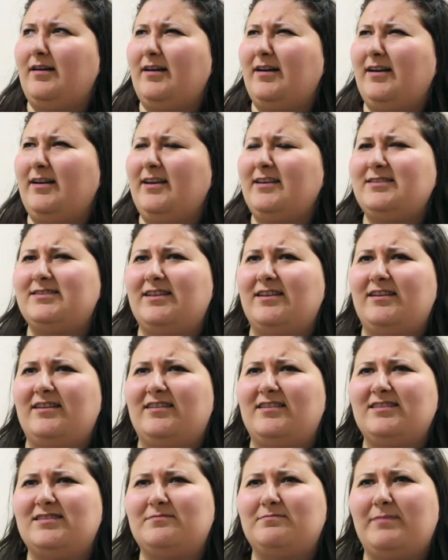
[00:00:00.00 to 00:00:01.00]
I guess that
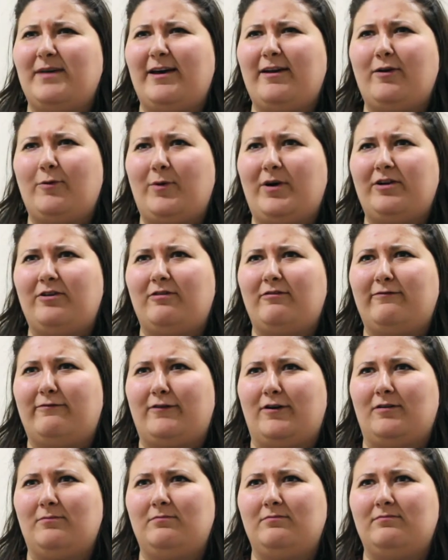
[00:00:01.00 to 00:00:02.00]
it doesn't matter where you're
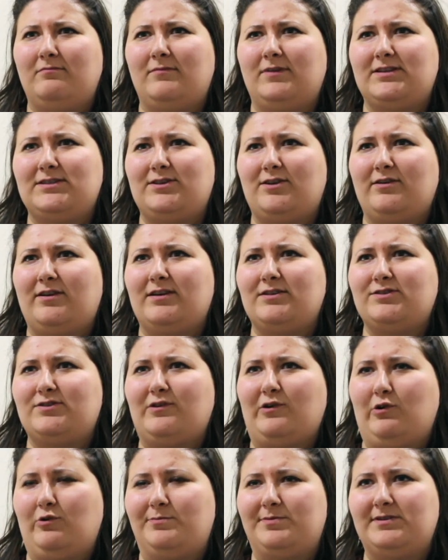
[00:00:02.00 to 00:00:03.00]
from, as long as
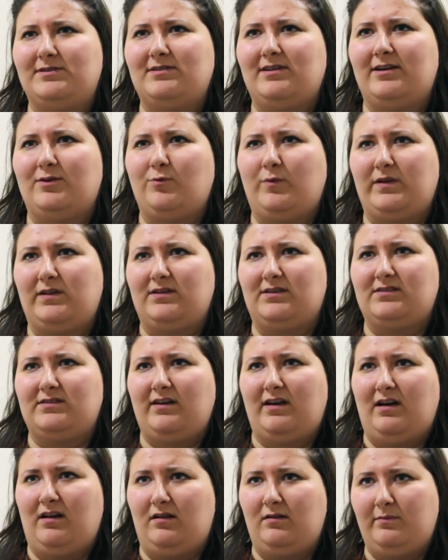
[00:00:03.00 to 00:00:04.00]
you're open and willing
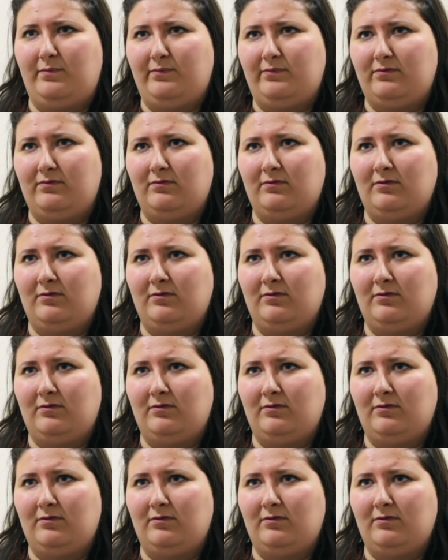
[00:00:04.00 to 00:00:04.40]
to help,